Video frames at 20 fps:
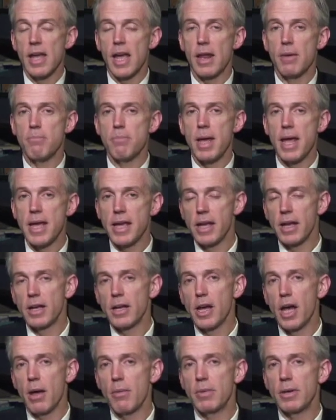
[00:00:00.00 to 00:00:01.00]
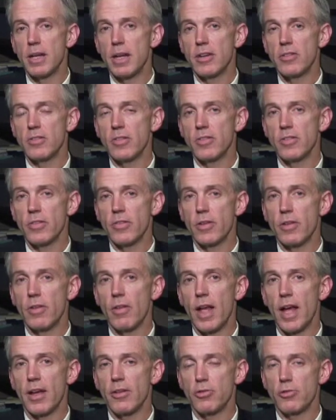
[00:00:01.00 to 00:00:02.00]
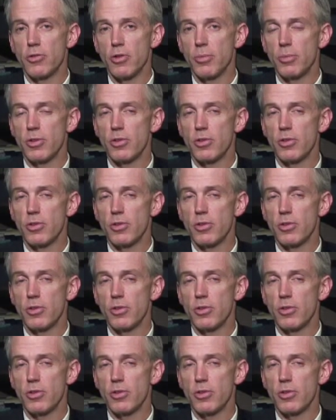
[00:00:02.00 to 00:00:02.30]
and making accommodations in the classroom,